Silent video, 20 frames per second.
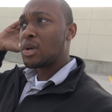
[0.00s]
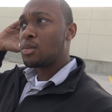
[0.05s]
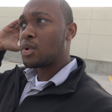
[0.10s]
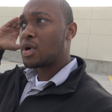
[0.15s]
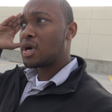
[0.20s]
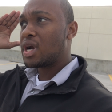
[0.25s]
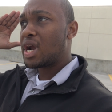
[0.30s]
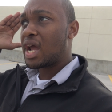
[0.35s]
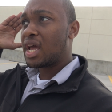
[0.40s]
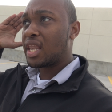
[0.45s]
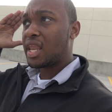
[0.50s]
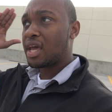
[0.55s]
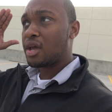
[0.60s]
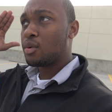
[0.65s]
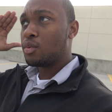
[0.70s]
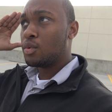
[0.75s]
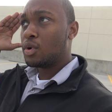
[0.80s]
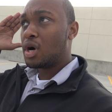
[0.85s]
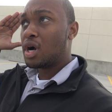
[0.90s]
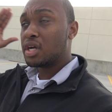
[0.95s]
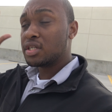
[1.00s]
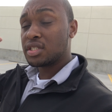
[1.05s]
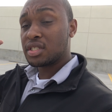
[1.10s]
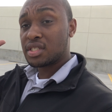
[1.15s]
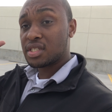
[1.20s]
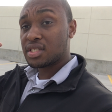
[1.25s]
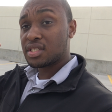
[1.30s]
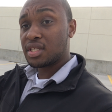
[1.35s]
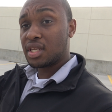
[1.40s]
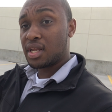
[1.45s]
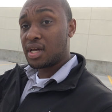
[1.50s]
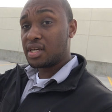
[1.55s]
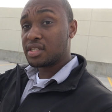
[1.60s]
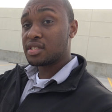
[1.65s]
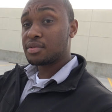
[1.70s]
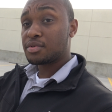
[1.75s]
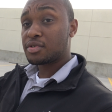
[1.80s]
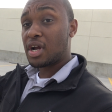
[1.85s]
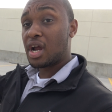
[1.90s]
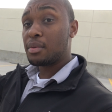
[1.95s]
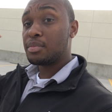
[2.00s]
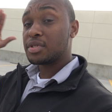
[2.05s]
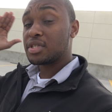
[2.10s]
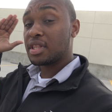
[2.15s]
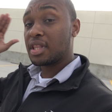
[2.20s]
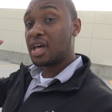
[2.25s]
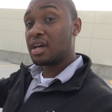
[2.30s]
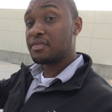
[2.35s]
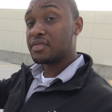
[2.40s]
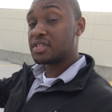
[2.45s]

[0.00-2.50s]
we're at like 169 subscribers left